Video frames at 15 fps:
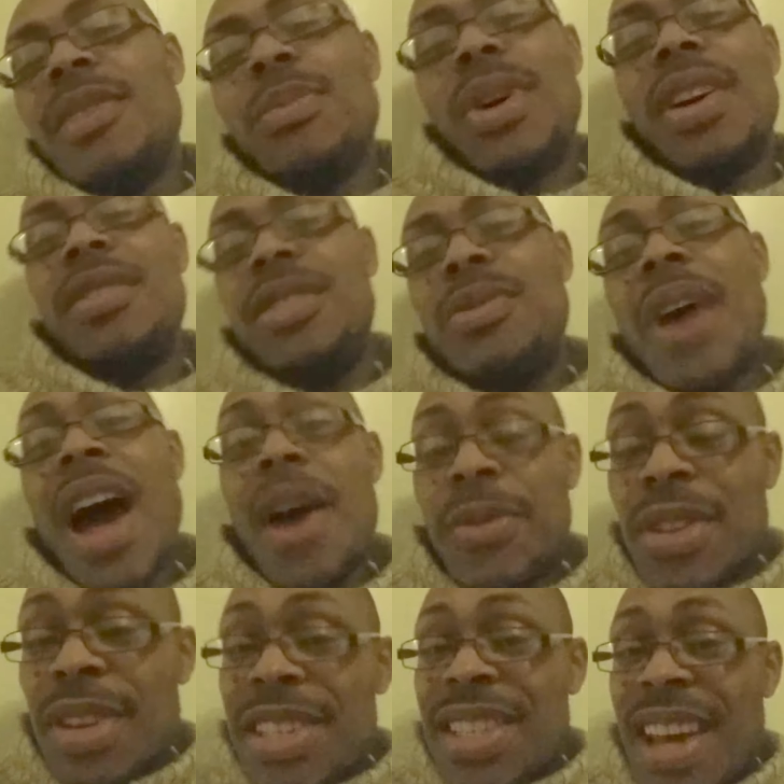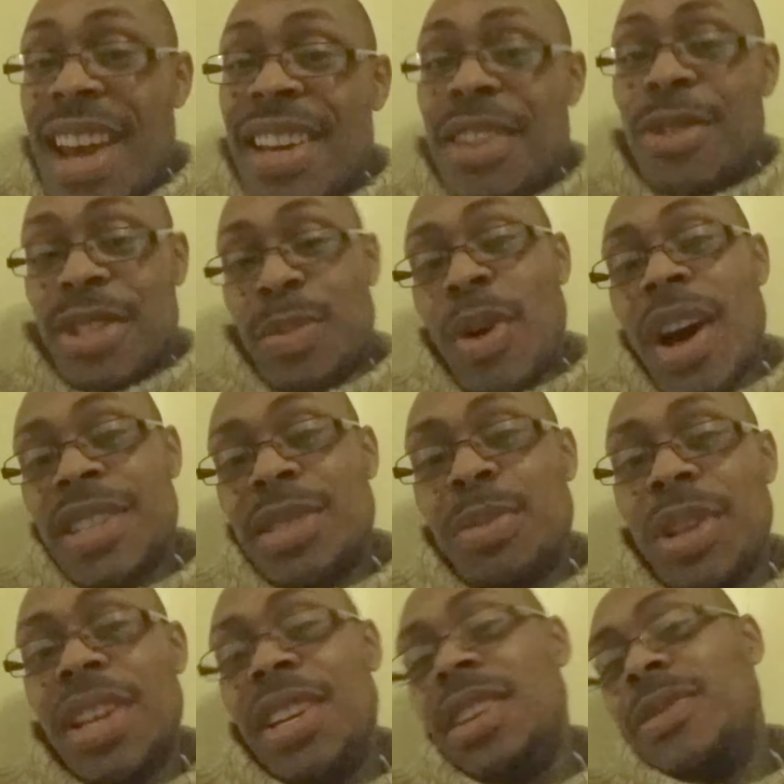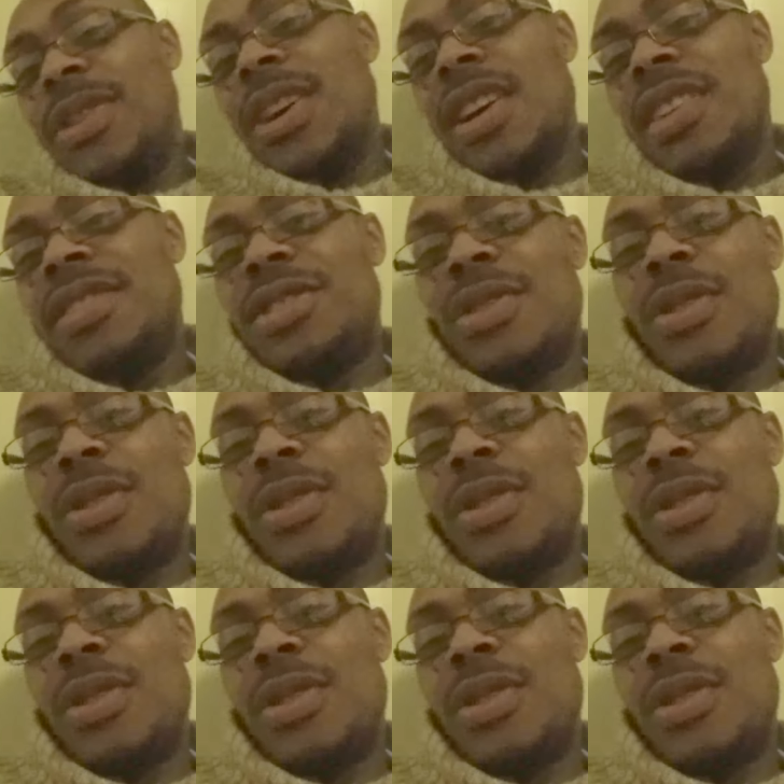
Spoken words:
But you have to say there's a possibility of God.